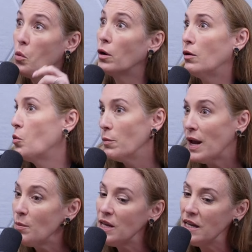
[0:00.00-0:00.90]
Or or
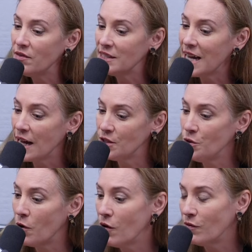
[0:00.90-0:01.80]
maybe even
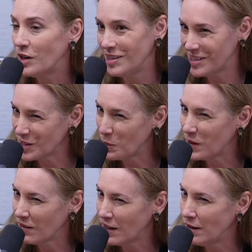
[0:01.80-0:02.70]
tattoo over it into
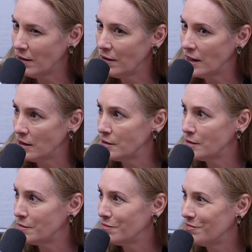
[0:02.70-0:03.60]
something that that
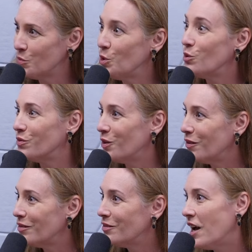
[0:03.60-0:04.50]
is
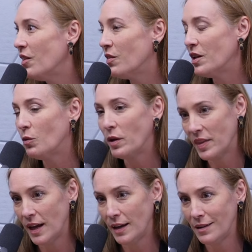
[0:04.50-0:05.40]
beautiful rather than
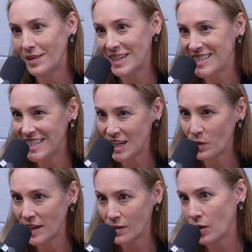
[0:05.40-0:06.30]
what they they see
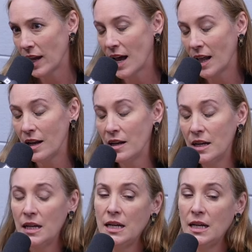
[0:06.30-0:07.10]
when they look at it.